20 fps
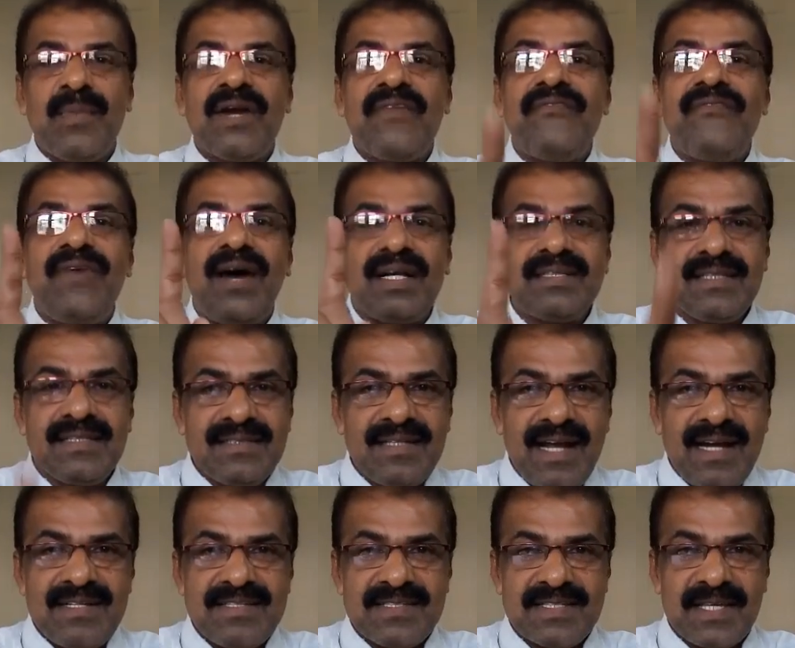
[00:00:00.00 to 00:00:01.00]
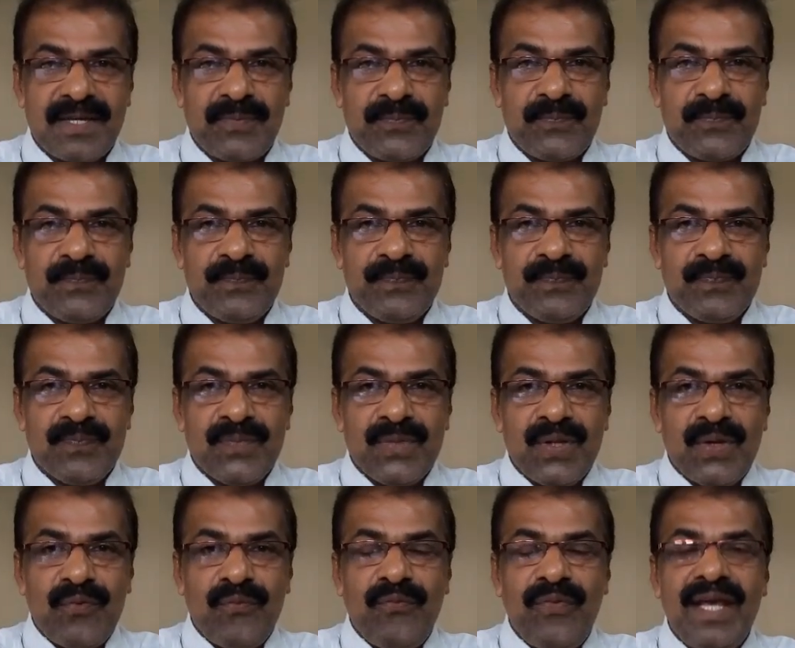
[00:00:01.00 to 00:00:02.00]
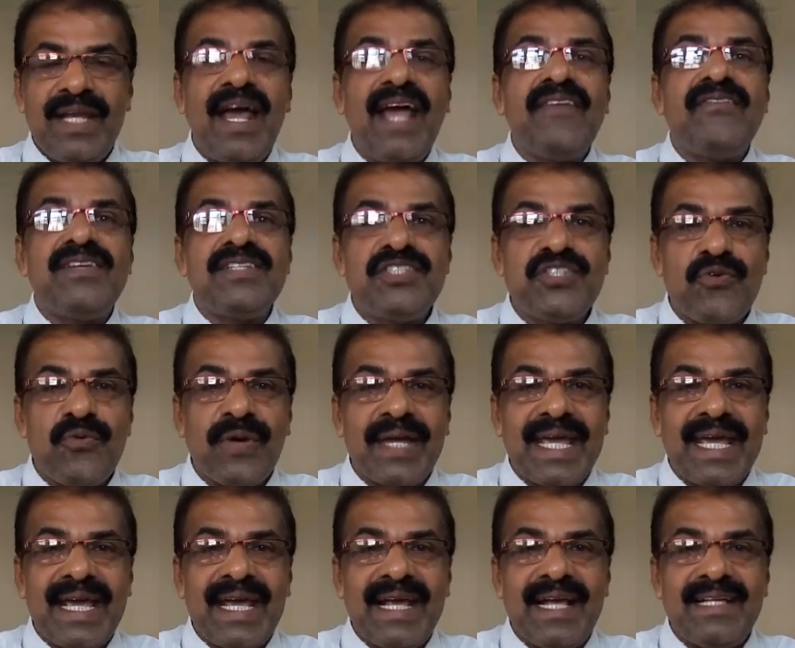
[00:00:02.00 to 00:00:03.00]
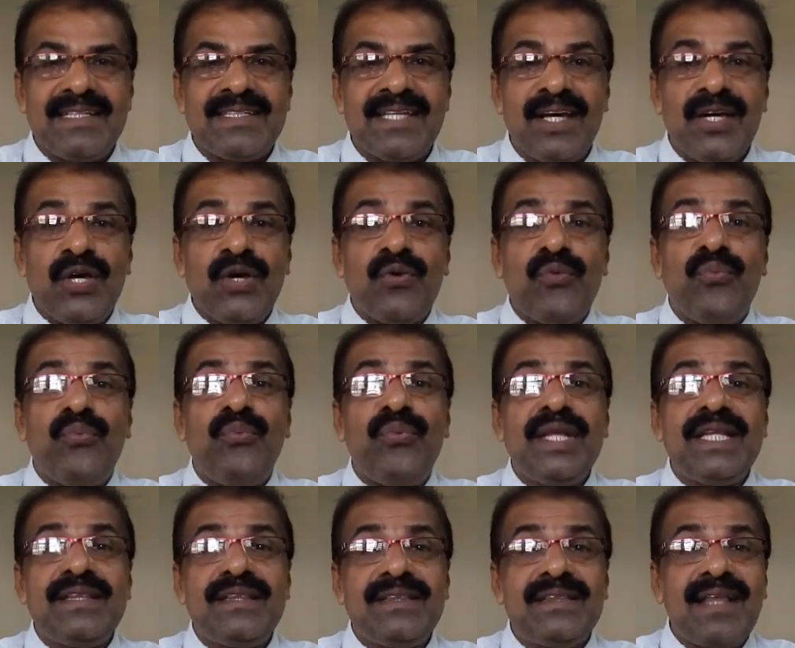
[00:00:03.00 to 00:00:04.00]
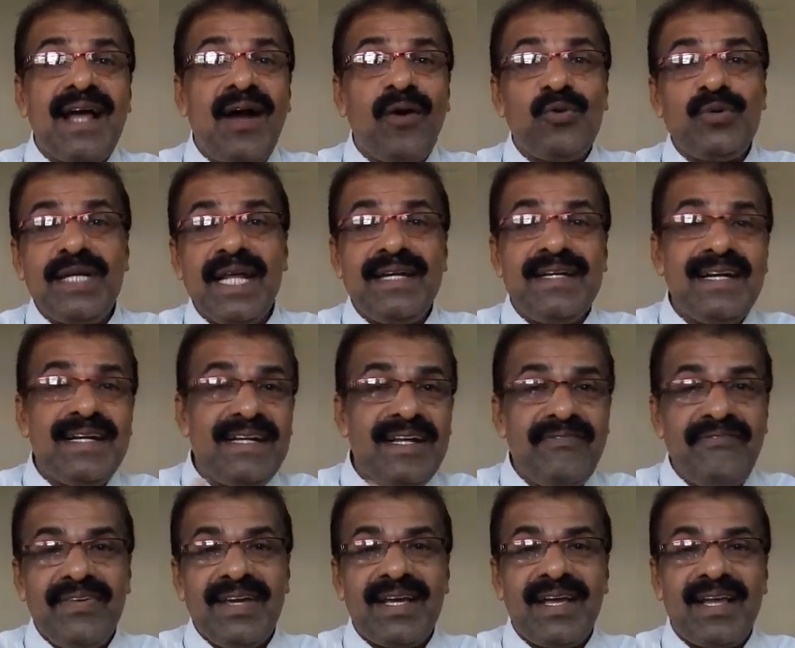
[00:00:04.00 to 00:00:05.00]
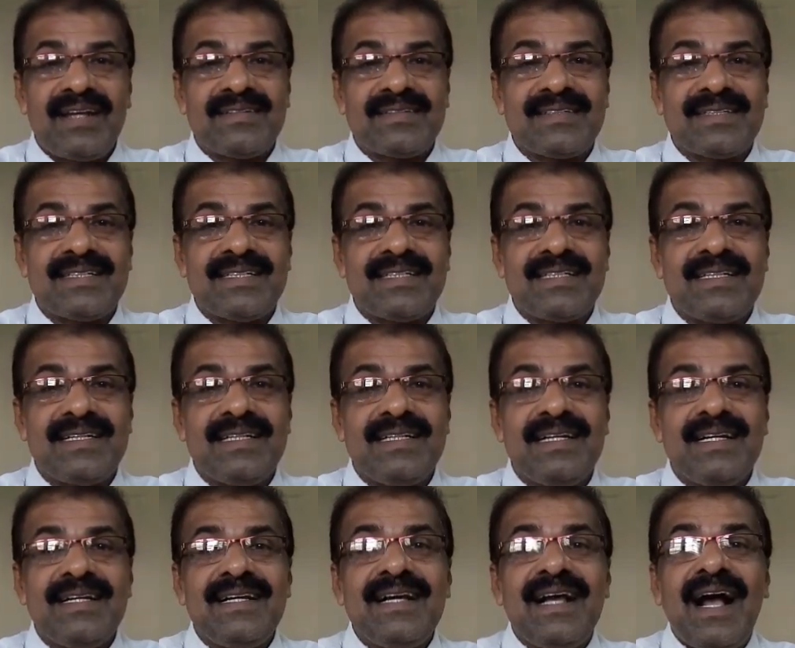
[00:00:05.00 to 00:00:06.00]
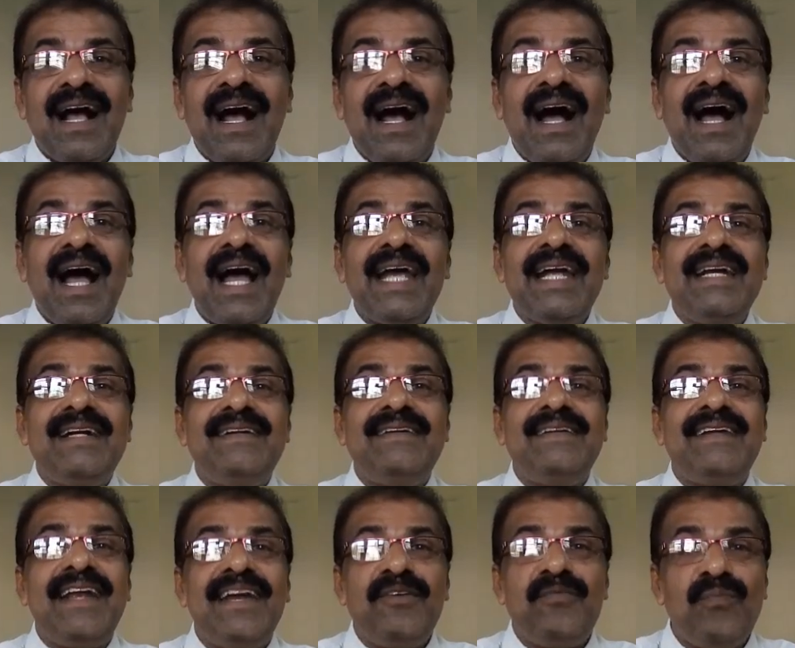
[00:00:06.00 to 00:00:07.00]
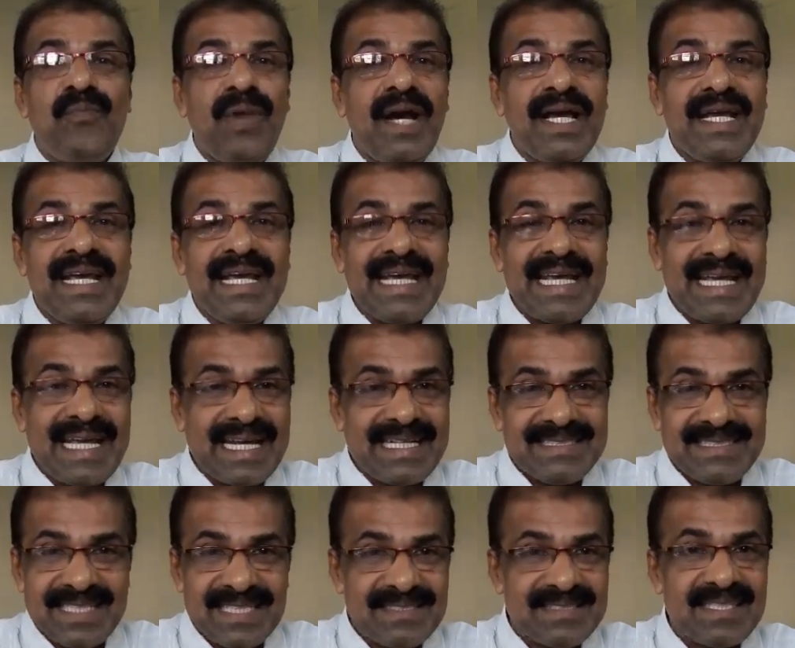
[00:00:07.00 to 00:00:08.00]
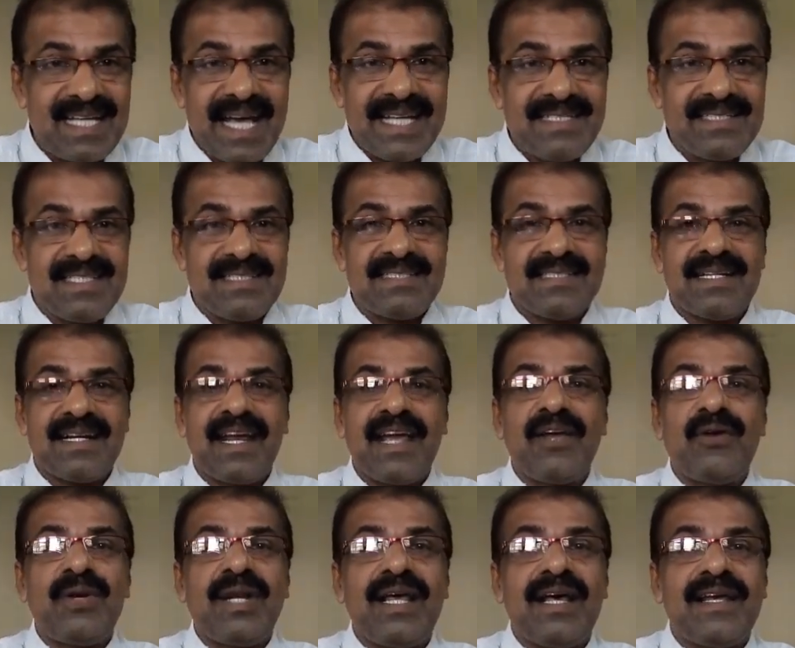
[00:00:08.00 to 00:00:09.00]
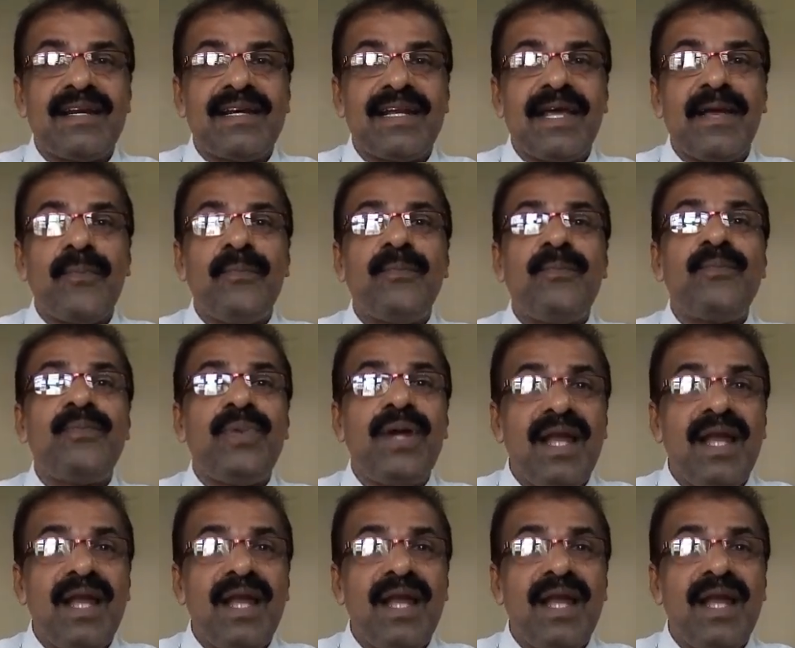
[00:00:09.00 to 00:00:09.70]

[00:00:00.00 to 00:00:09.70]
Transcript: But father tells him, when I was your age, without any difficulty, I did my exercises regularly.